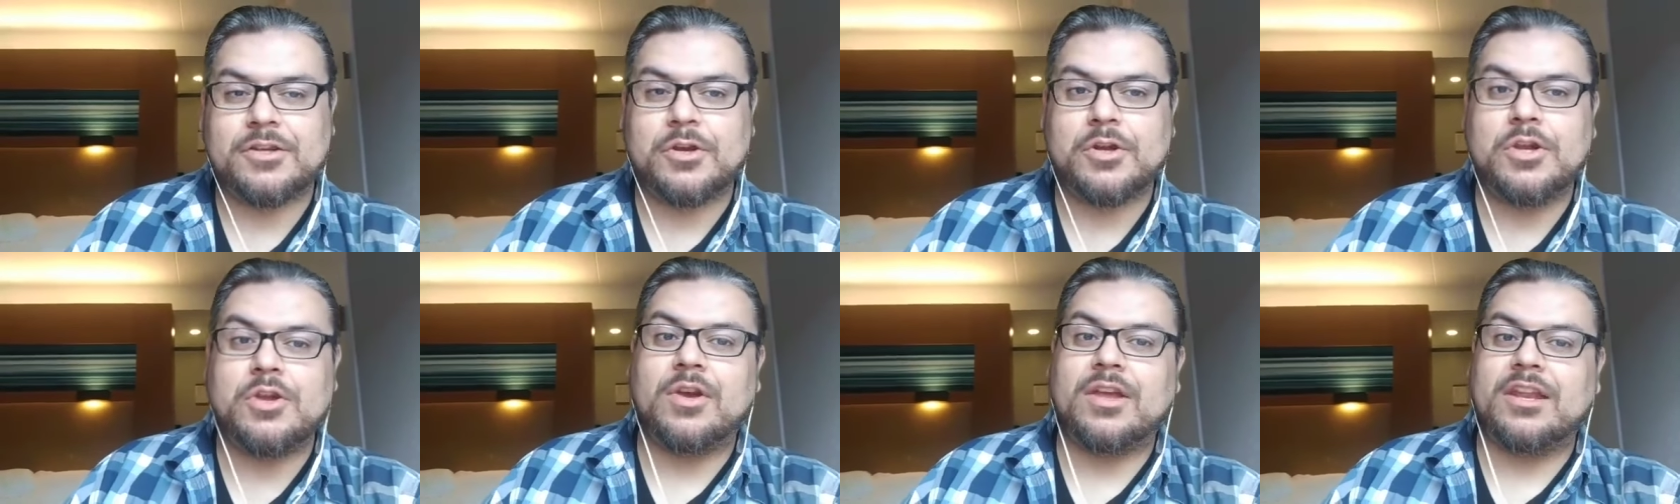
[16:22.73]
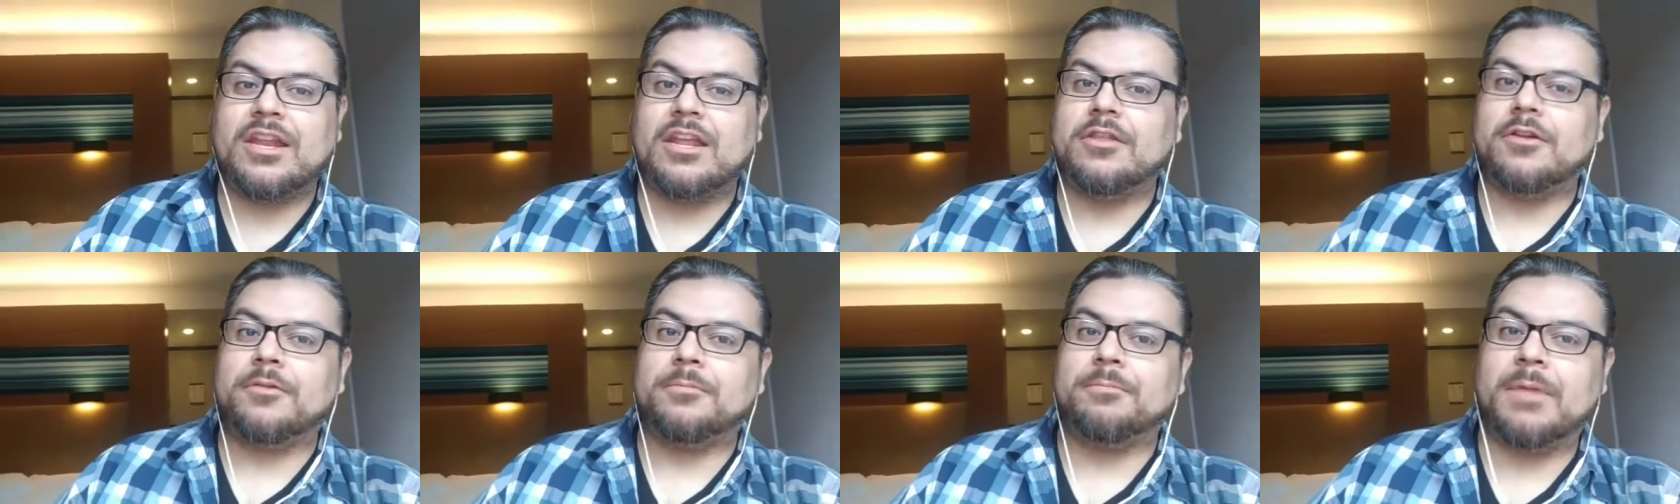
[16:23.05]
So you
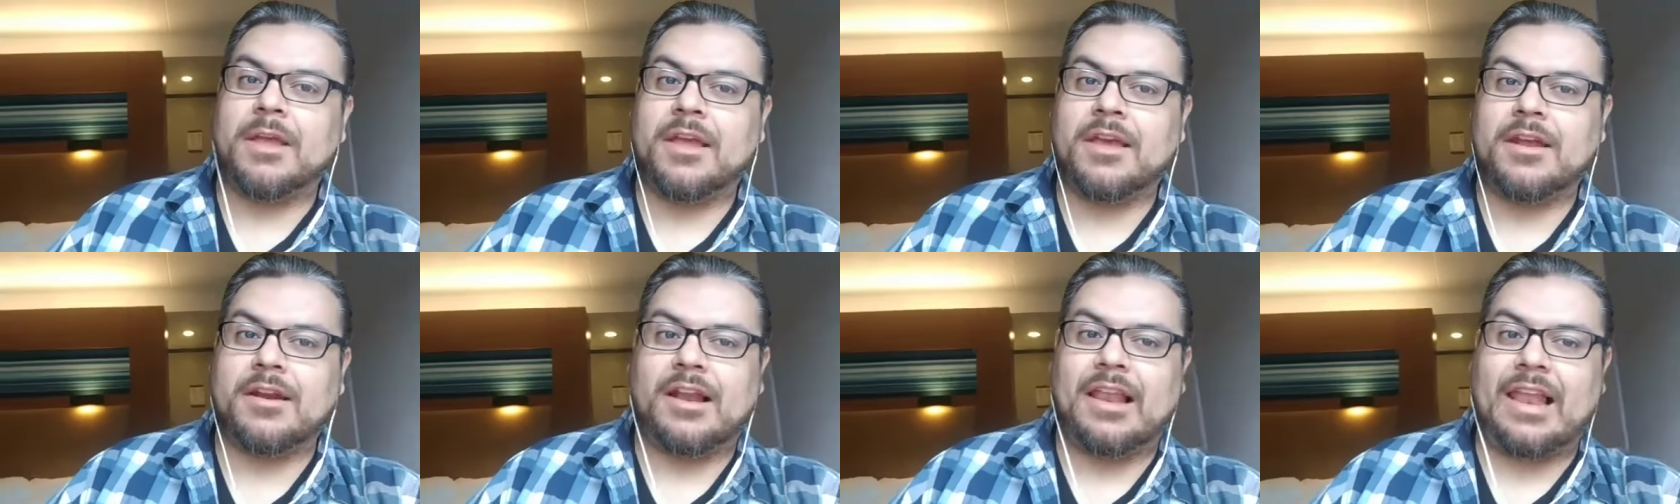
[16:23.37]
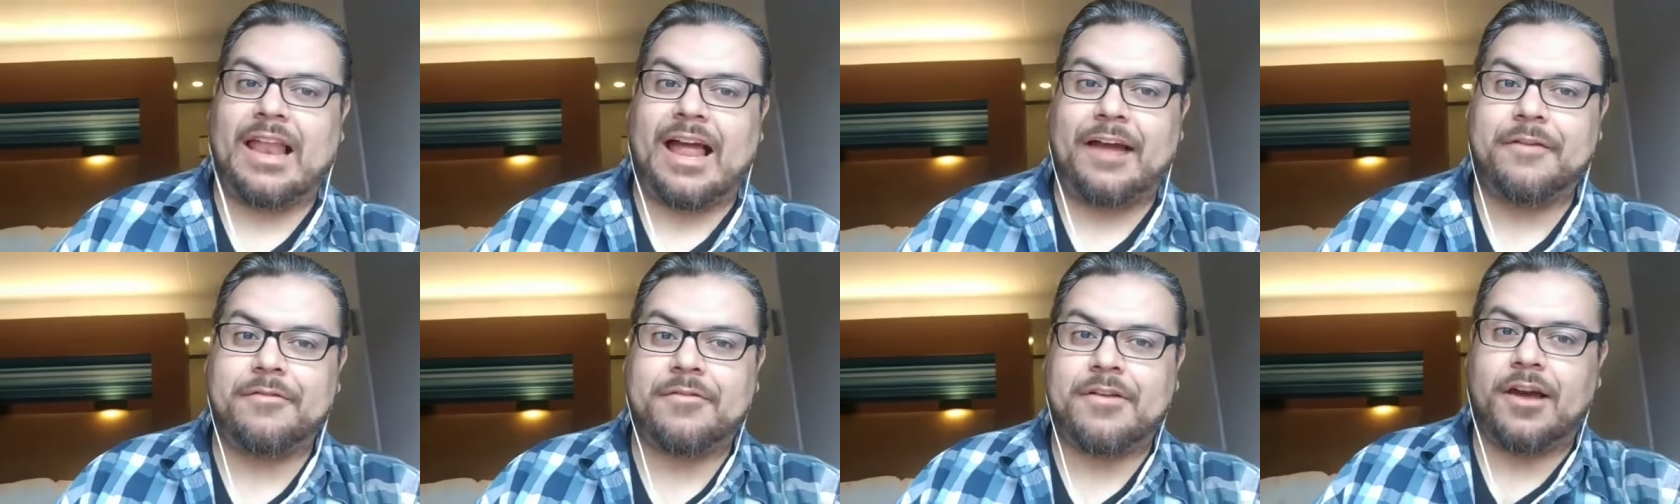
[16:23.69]
can either begin a
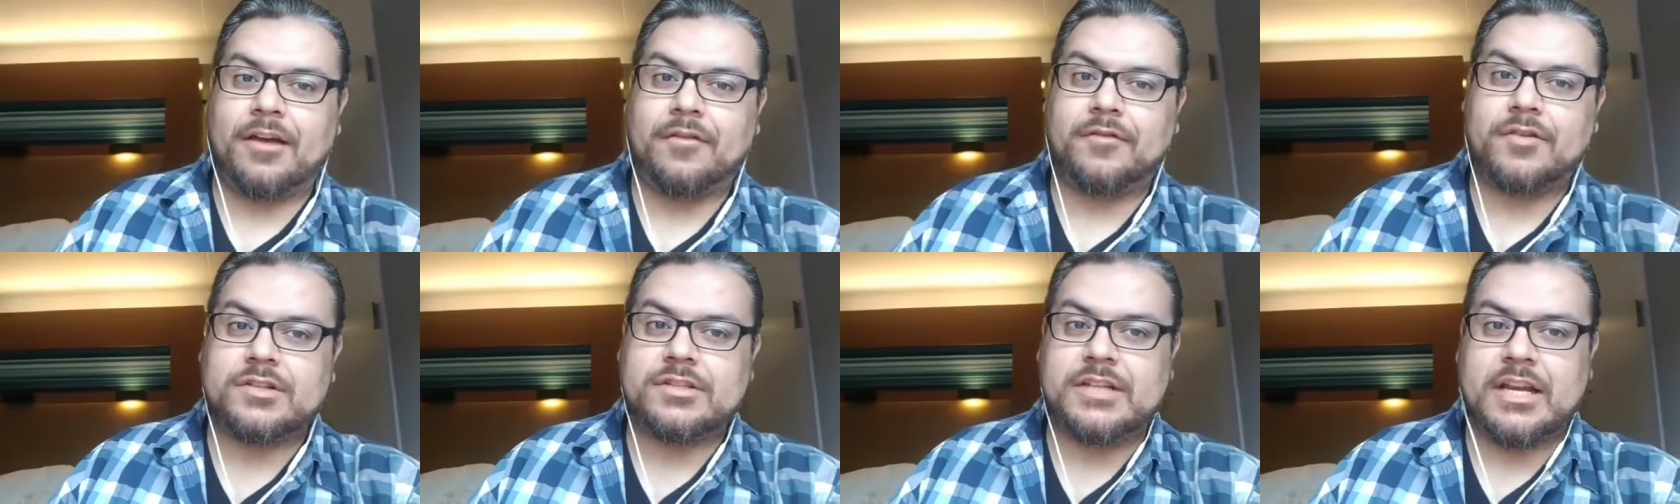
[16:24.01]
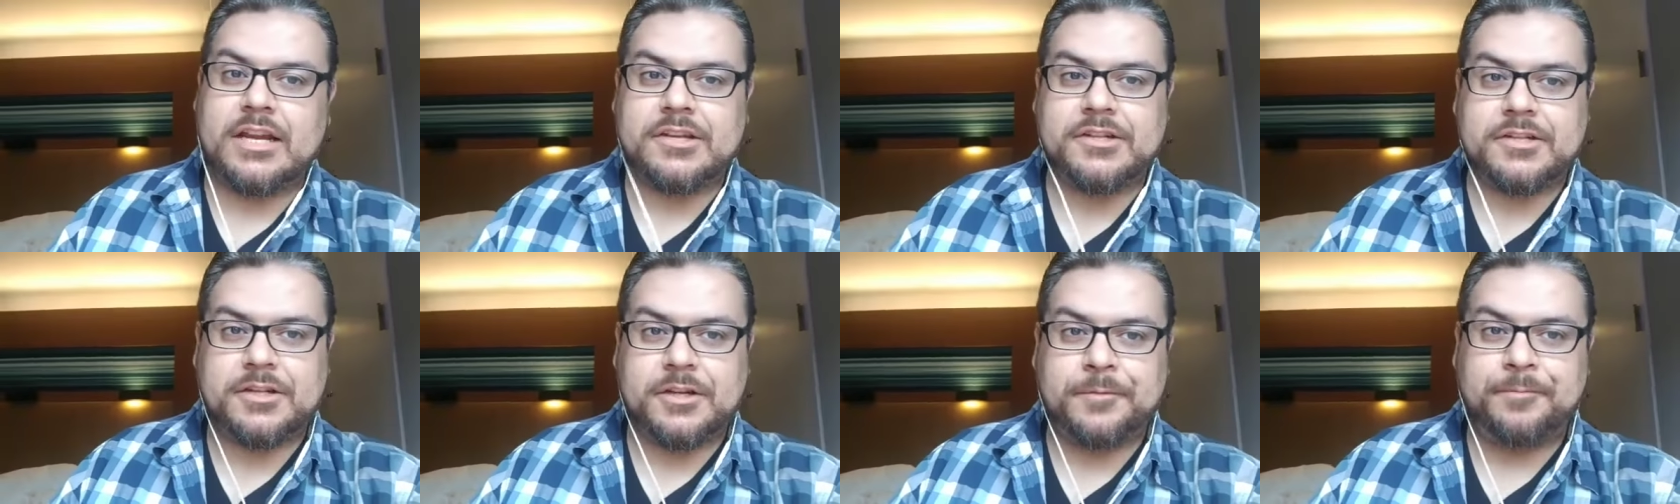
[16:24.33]
live
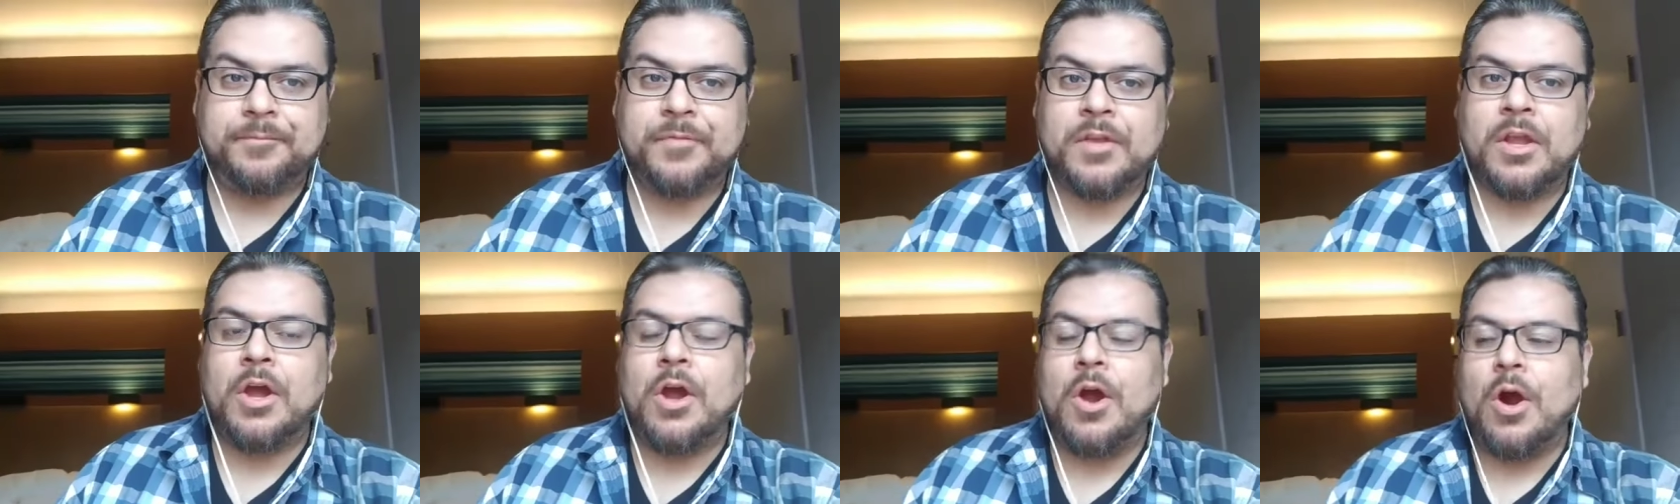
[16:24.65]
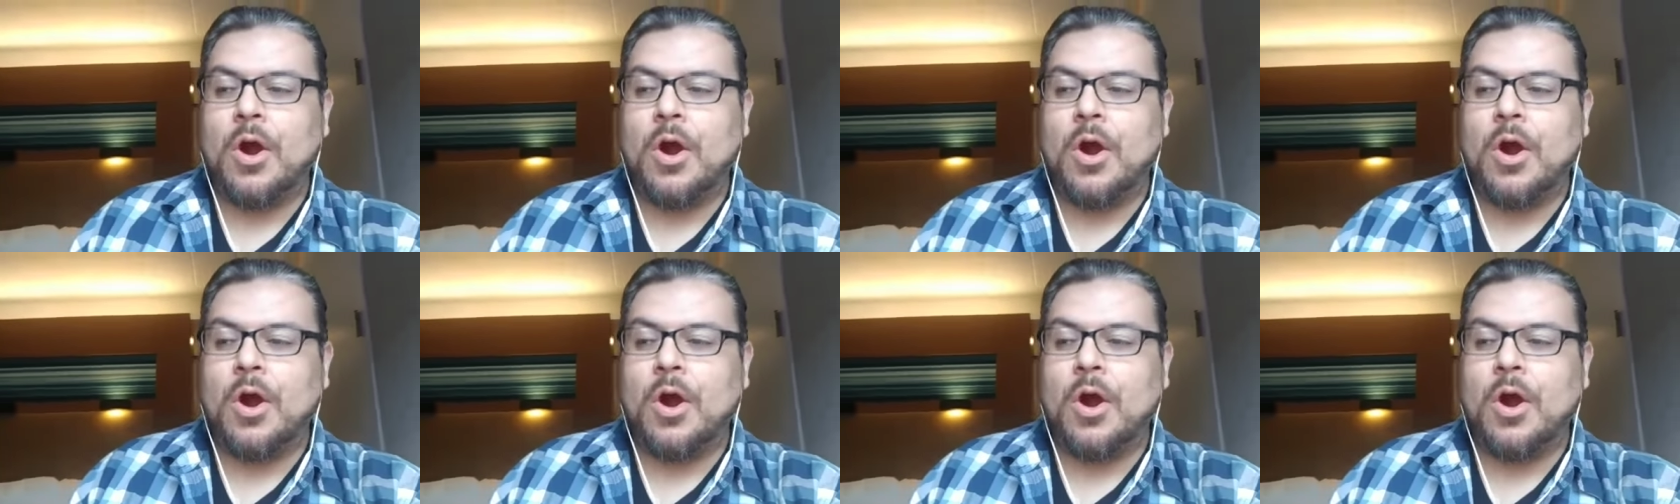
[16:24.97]
conversation,